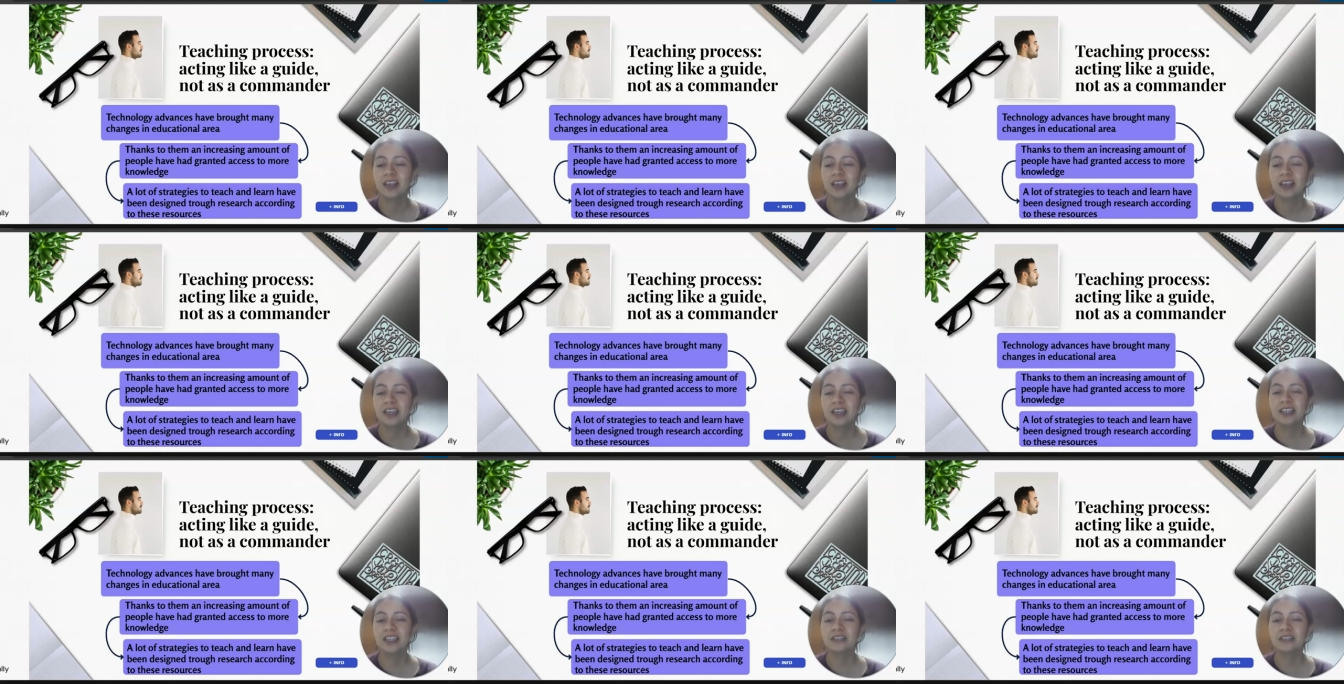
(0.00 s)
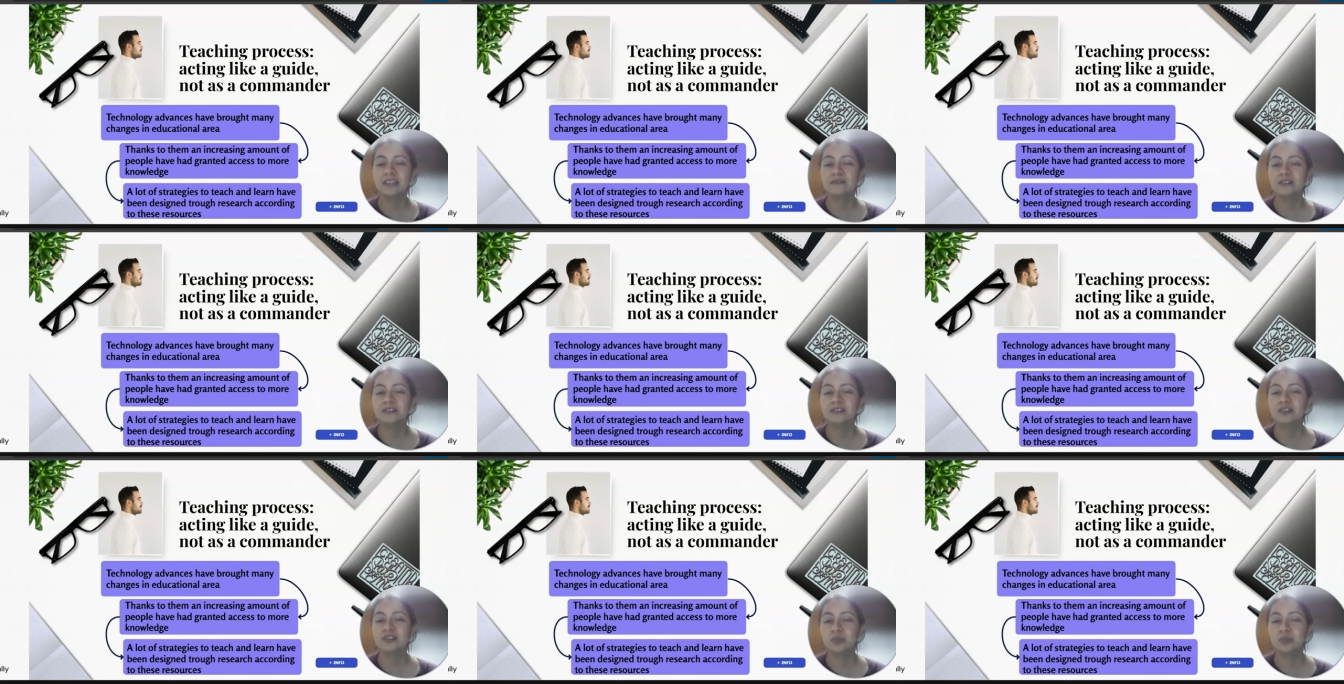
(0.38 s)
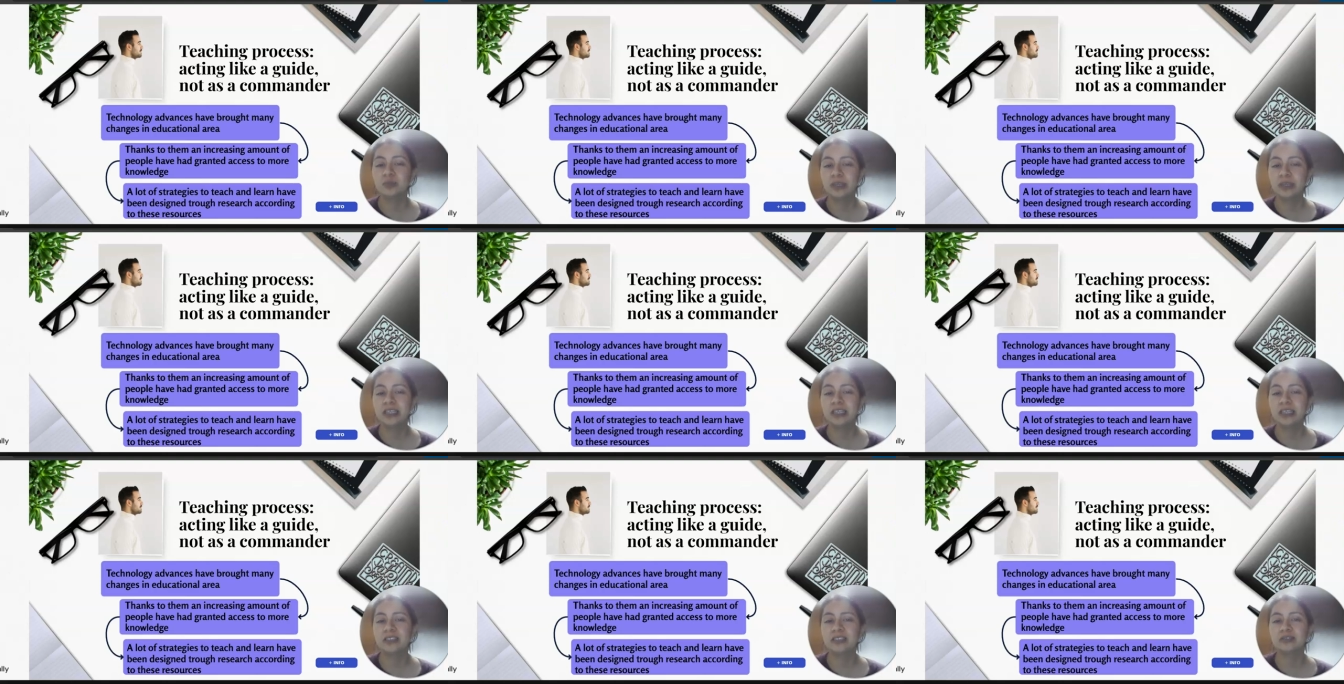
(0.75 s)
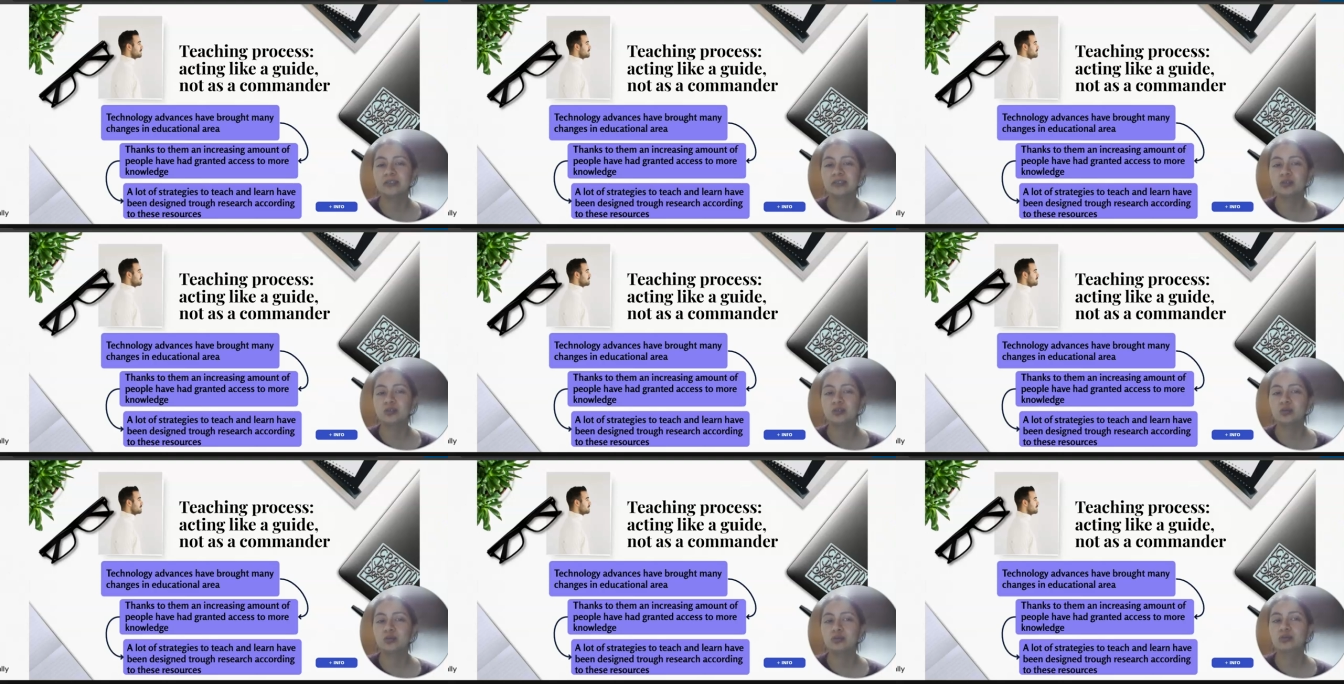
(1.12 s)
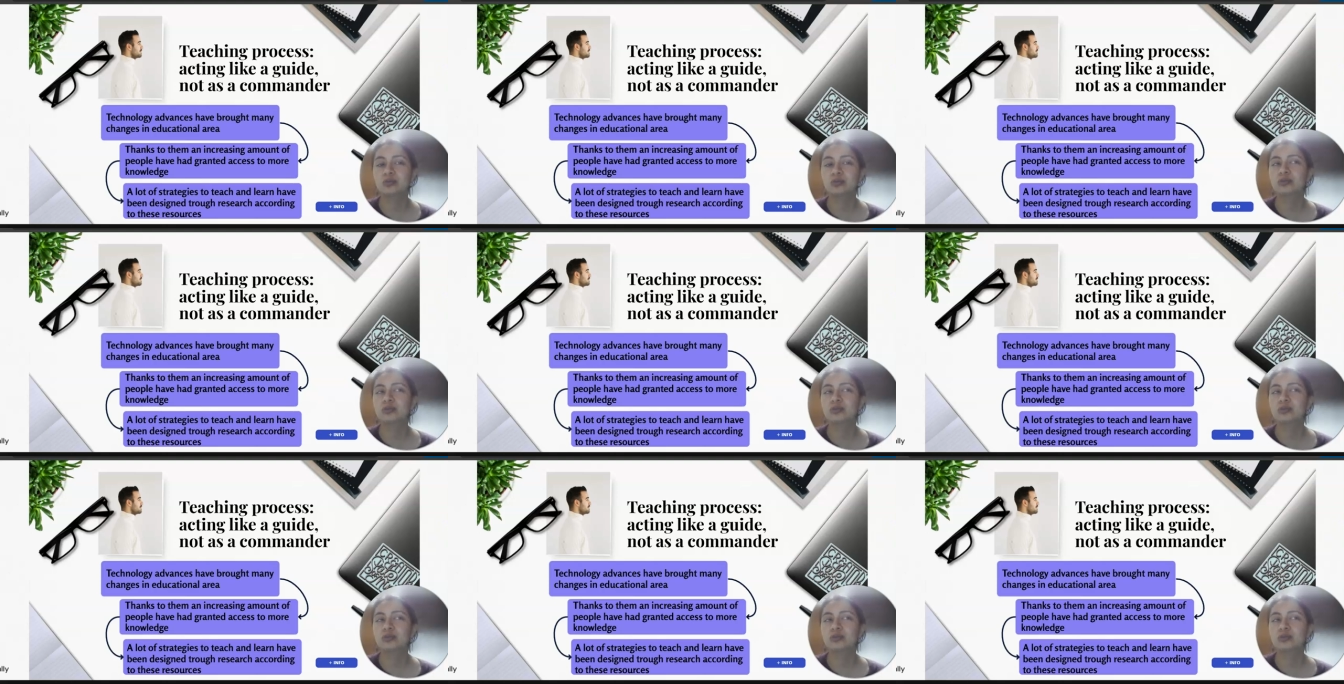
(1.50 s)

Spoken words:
In the first place, to